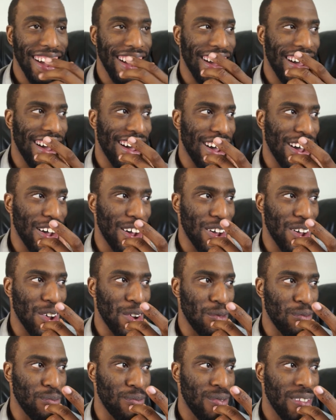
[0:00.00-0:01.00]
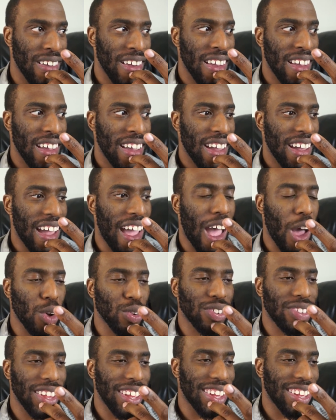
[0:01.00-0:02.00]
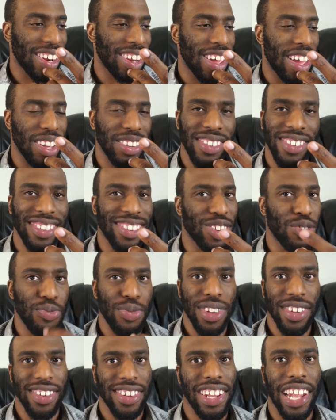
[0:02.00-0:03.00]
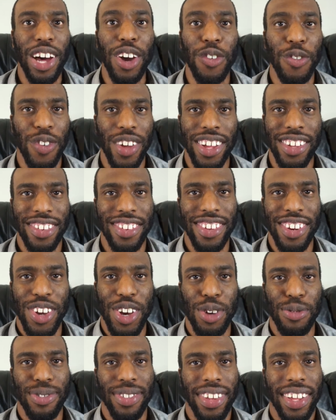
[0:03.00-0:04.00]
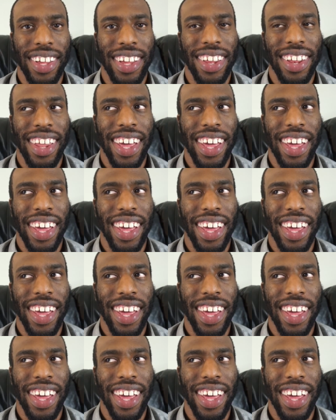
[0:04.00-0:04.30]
I was thinking, like, this is gonna be a slugfest, you know what I'm saying?